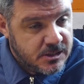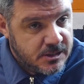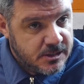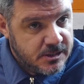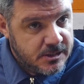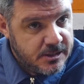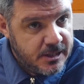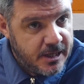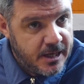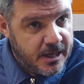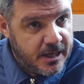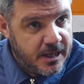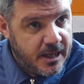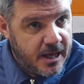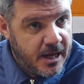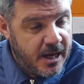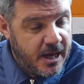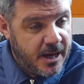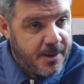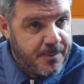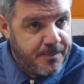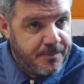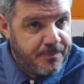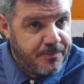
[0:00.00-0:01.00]

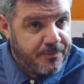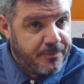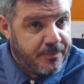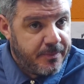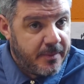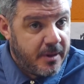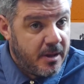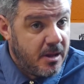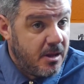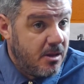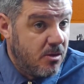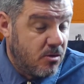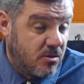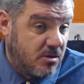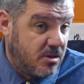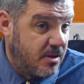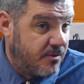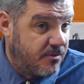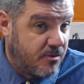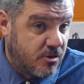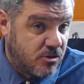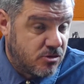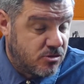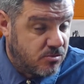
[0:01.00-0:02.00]
Yeah,
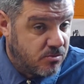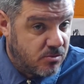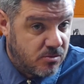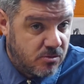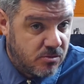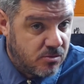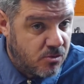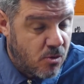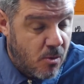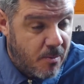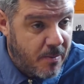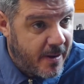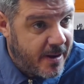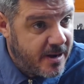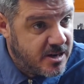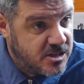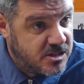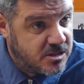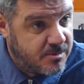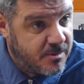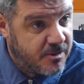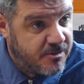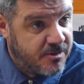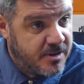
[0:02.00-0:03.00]
they've got some good
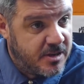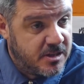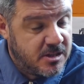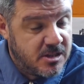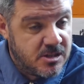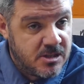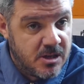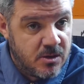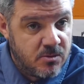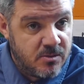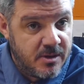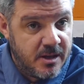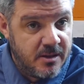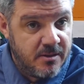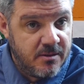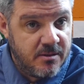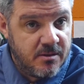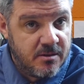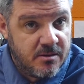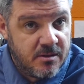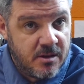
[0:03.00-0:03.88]
players, to be fair, at the Southend.